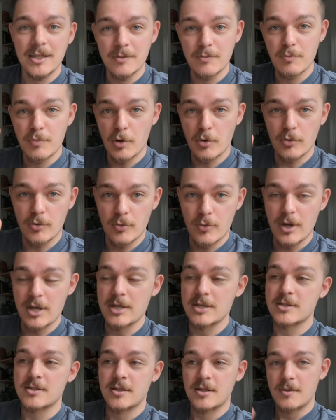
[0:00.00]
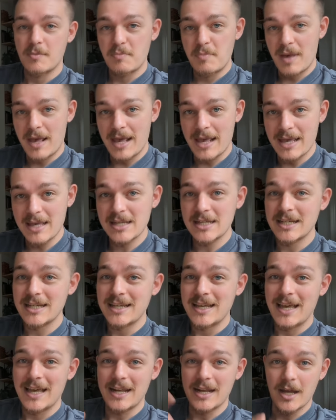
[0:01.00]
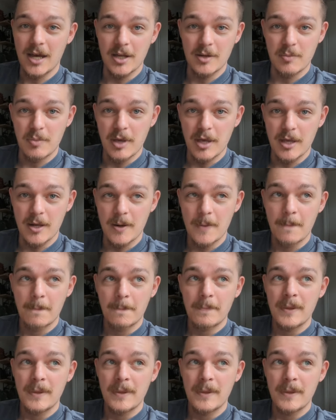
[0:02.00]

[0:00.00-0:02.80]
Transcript: in both ways paid and unpaid.